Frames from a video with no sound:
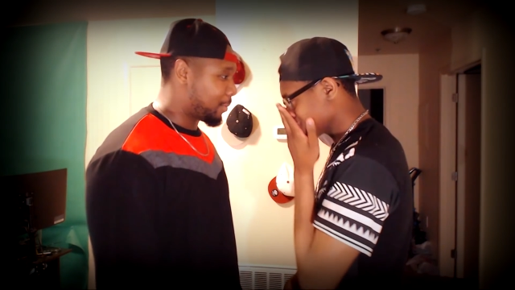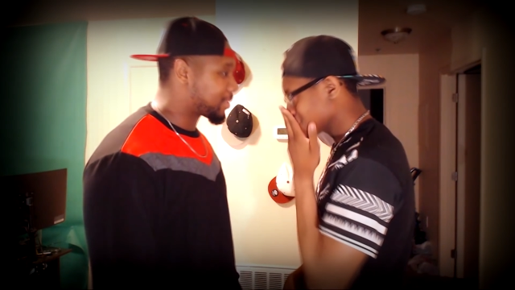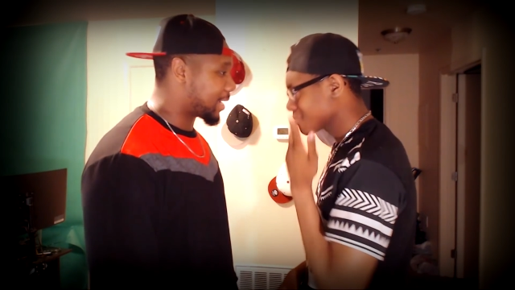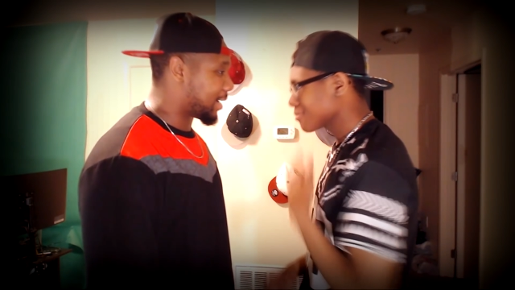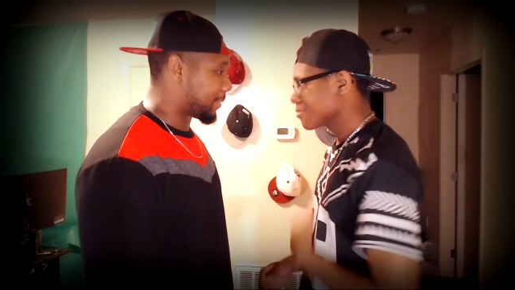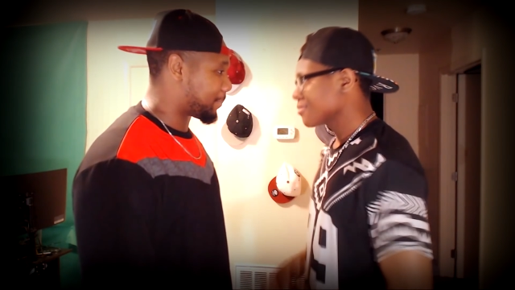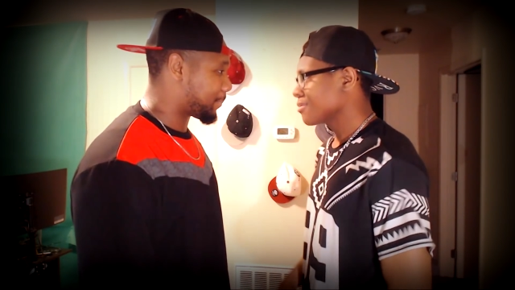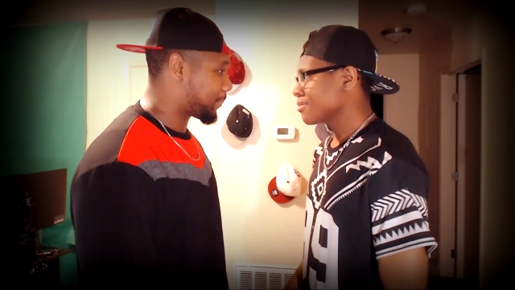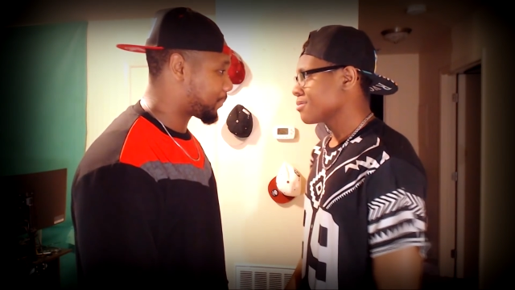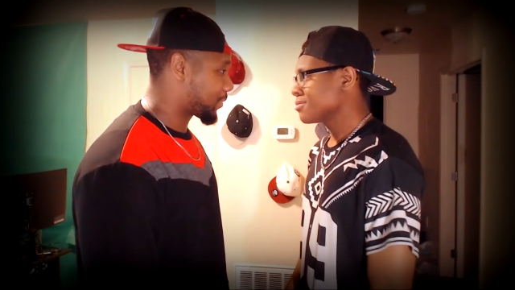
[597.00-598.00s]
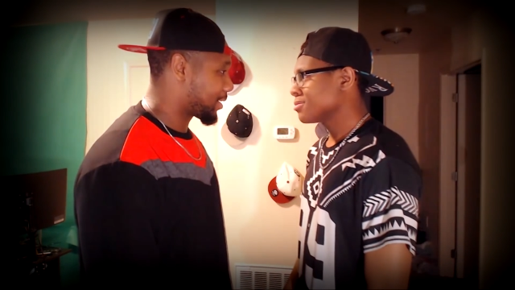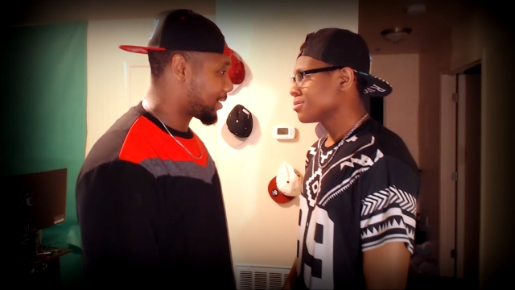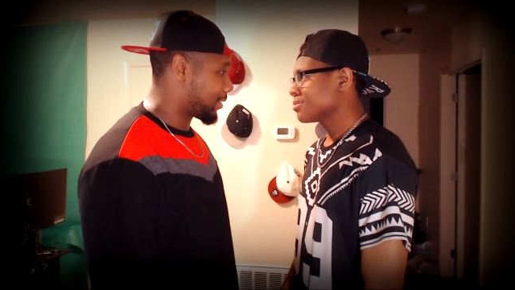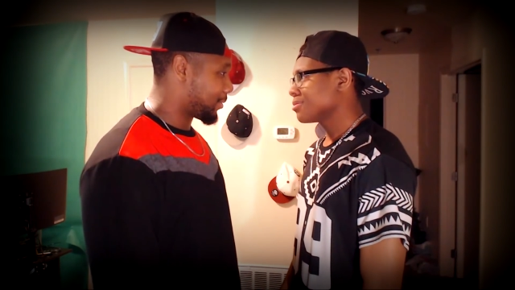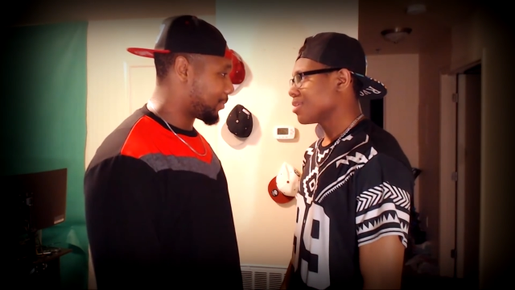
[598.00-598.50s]
Speaker 1: more time.
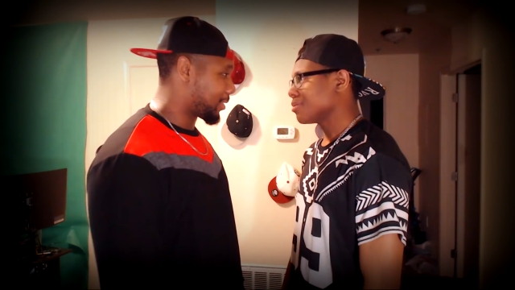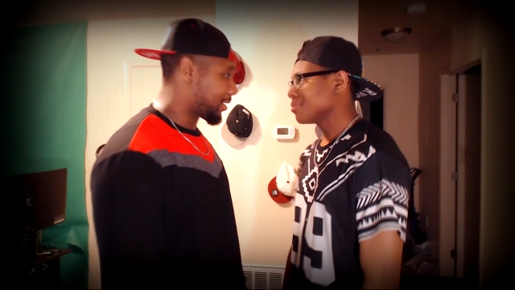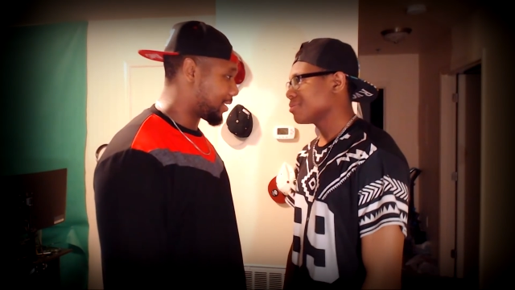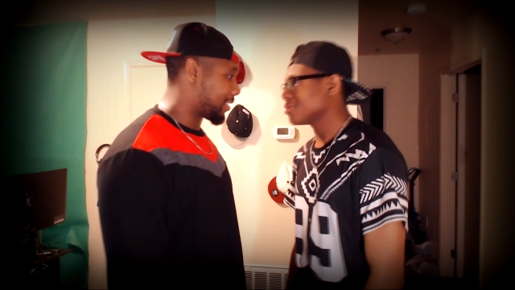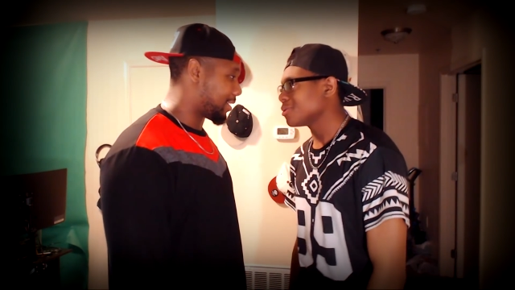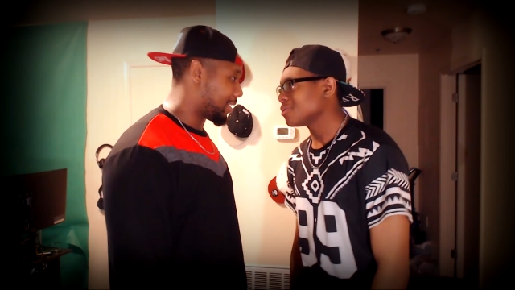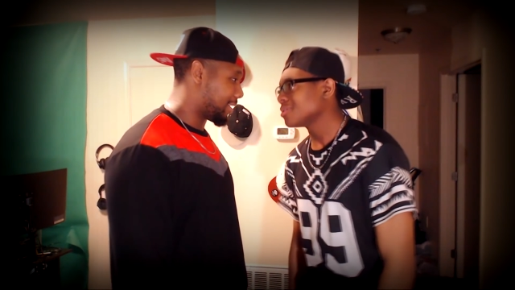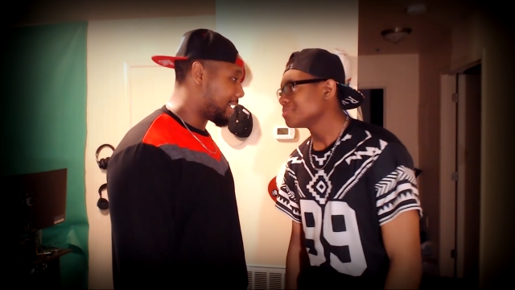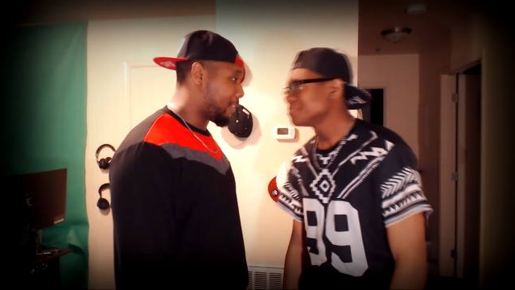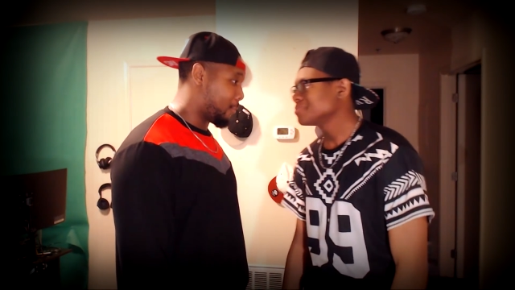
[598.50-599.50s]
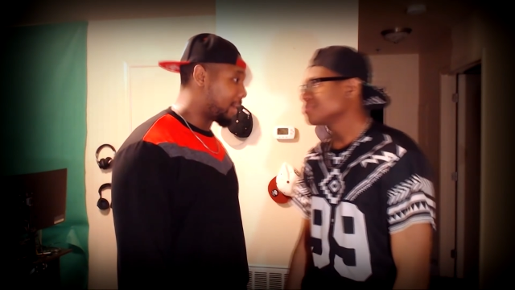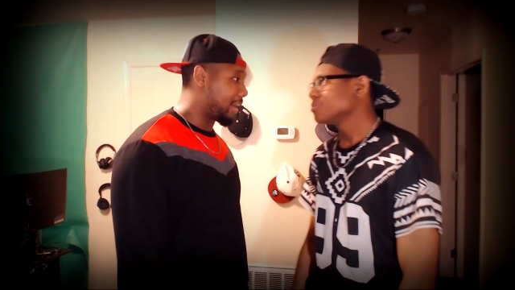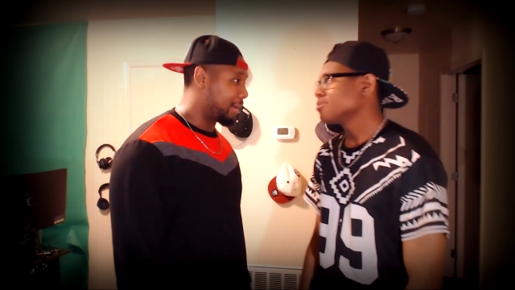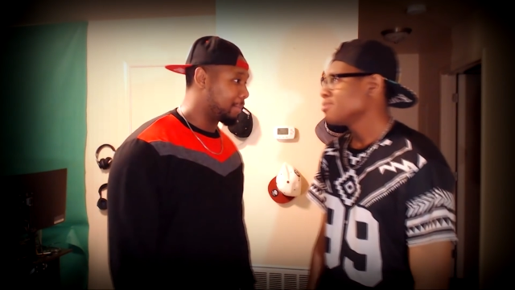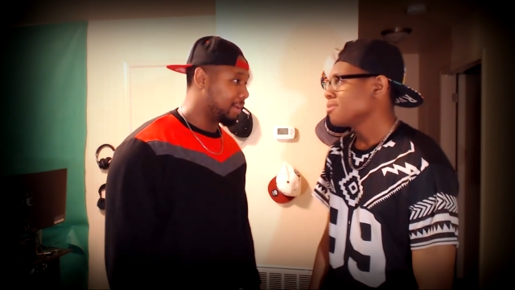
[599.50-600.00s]
You know what? What up?